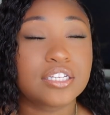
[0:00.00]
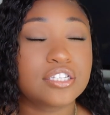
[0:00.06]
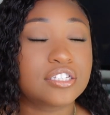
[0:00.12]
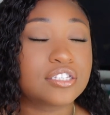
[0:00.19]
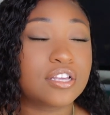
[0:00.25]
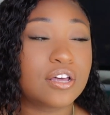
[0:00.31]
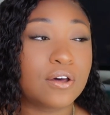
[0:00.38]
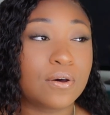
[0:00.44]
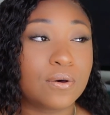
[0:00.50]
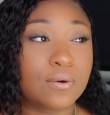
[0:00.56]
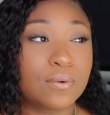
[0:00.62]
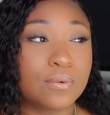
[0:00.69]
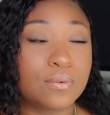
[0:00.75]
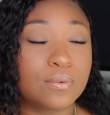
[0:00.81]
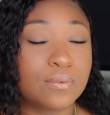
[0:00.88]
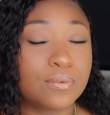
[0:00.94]

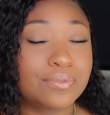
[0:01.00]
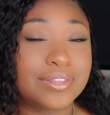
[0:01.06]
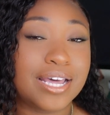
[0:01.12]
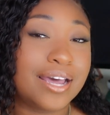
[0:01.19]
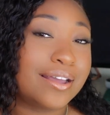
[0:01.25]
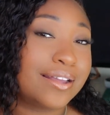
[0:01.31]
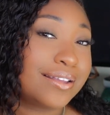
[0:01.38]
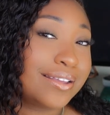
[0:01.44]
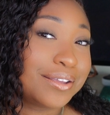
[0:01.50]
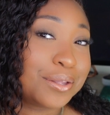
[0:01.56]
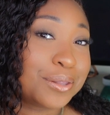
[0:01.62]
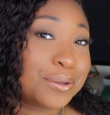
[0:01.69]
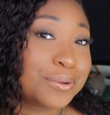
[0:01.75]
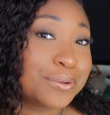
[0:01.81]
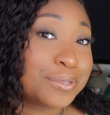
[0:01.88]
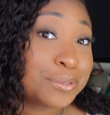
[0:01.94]
So that
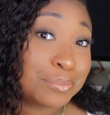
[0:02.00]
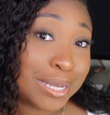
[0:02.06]
includes